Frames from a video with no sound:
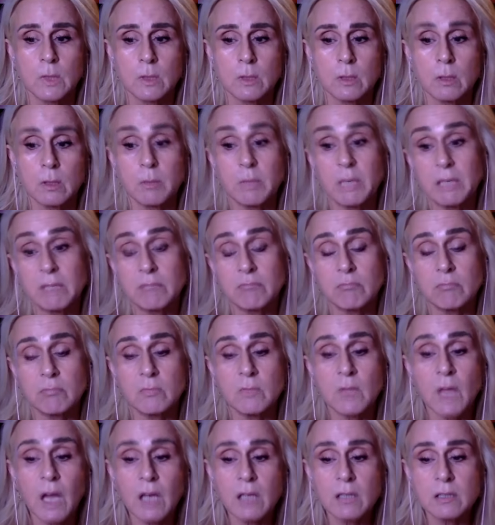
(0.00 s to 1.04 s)
I mean,
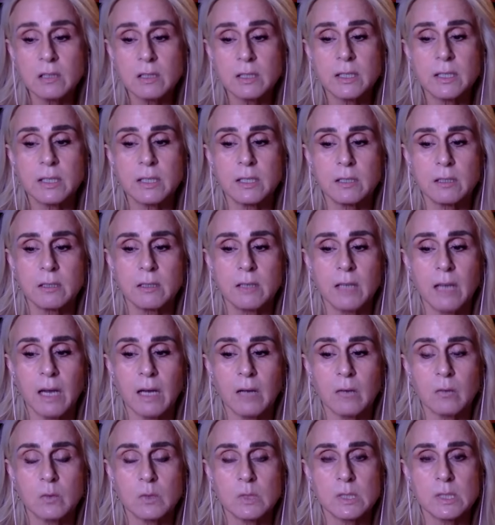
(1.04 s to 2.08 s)
luckily
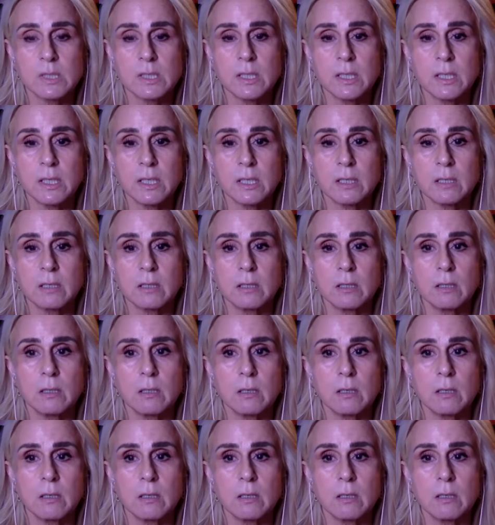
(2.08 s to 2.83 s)
that was it.